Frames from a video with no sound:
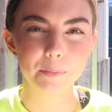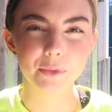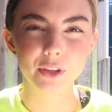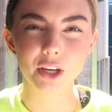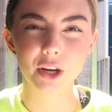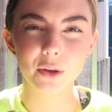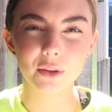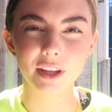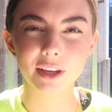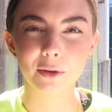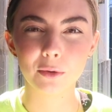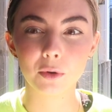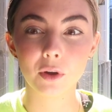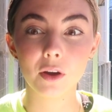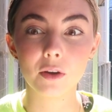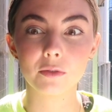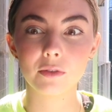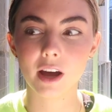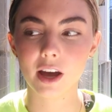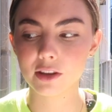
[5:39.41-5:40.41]
you know, like
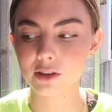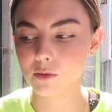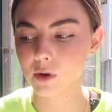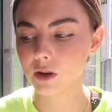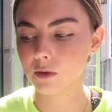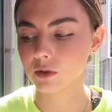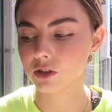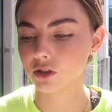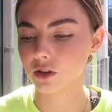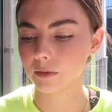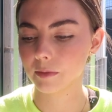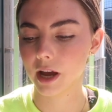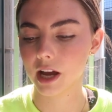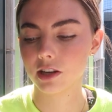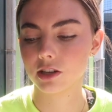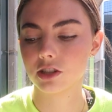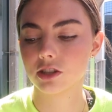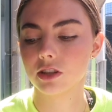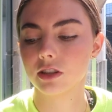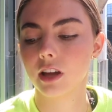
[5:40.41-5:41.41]
evaluate what you're
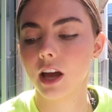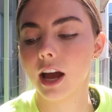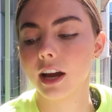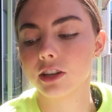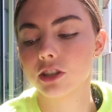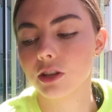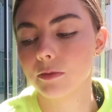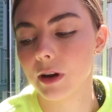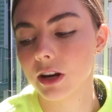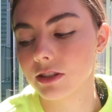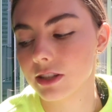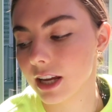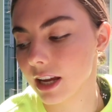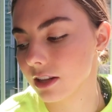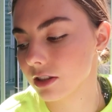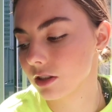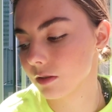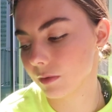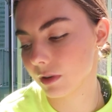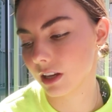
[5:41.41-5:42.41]
actually about to
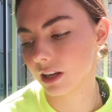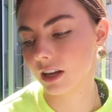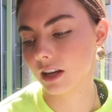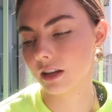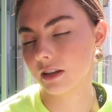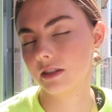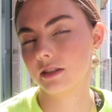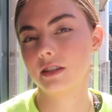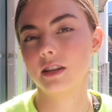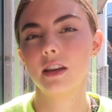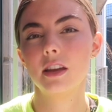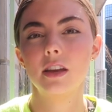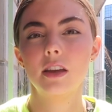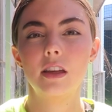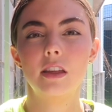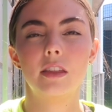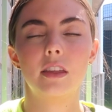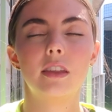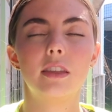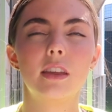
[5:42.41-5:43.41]
answer. Because
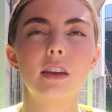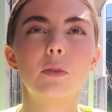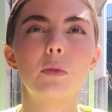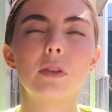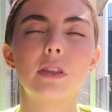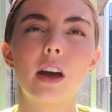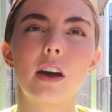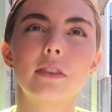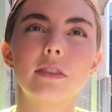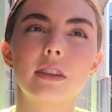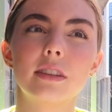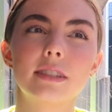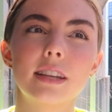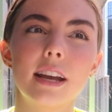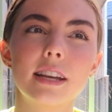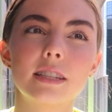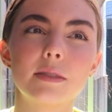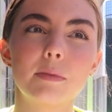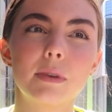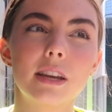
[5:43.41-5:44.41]
the thing with health
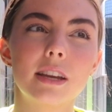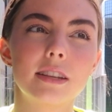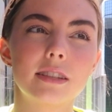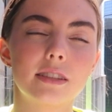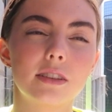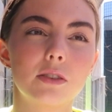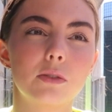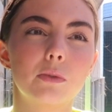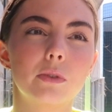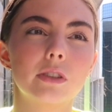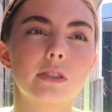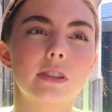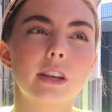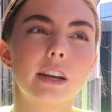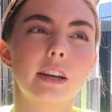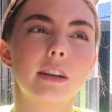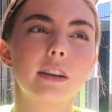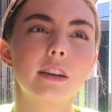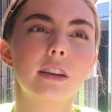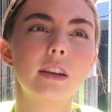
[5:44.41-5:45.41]
assessment is there was
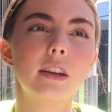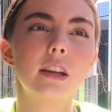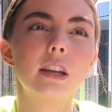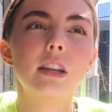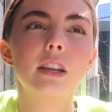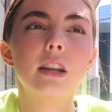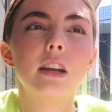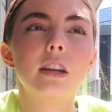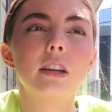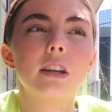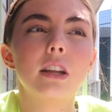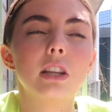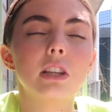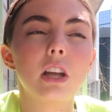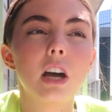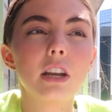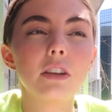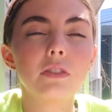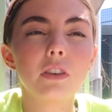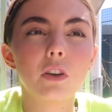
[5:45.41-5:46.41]
like a
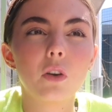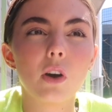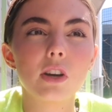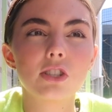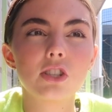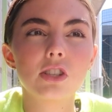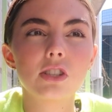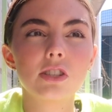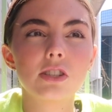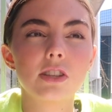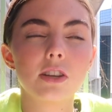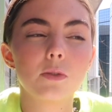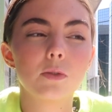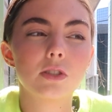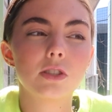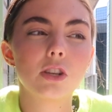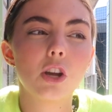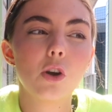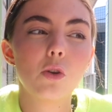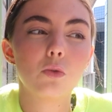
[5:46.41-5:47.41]
lot of her questions, there
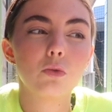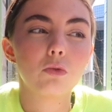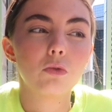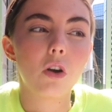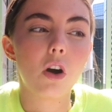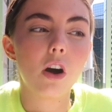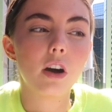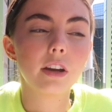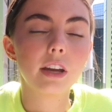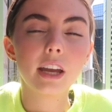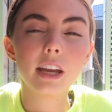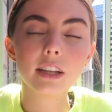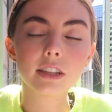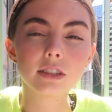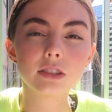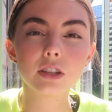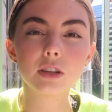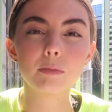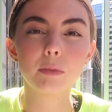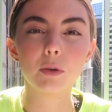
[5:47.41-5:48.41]
was no wrong
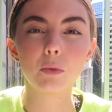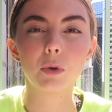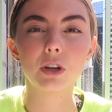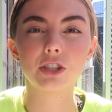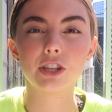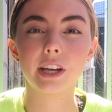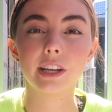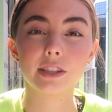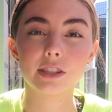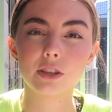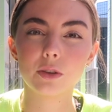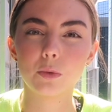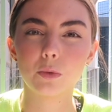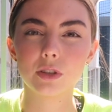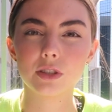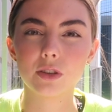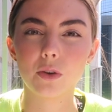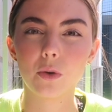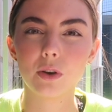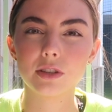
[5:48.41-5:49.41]
answer, but which answer
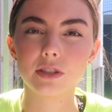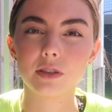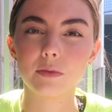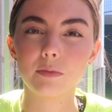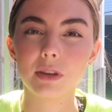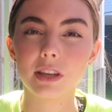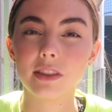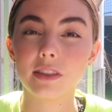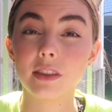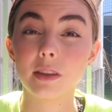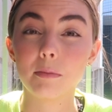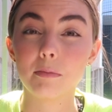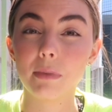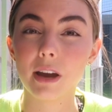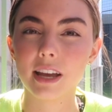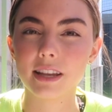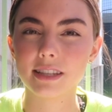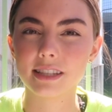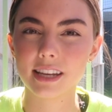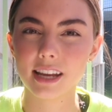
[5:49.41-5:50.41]
was going to be the
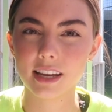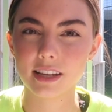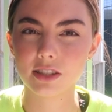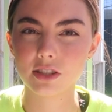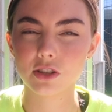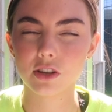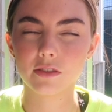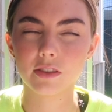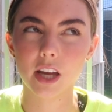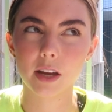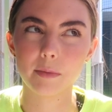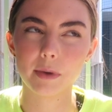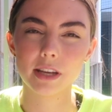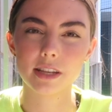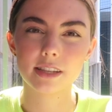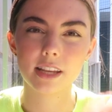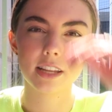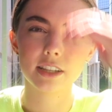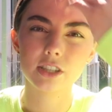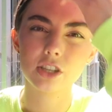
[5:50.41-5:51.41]
best answer, if that
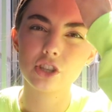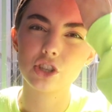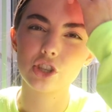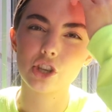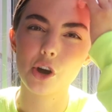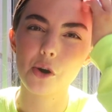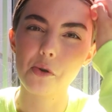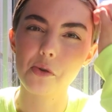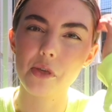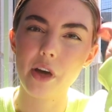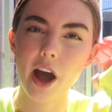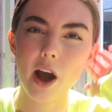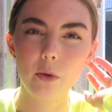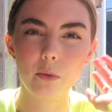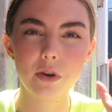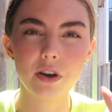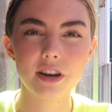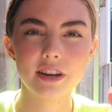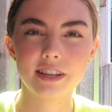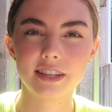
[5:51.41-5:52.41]
makes sense. So that
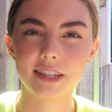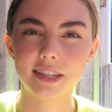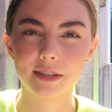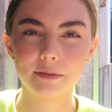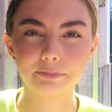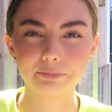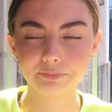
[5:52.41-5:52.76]
was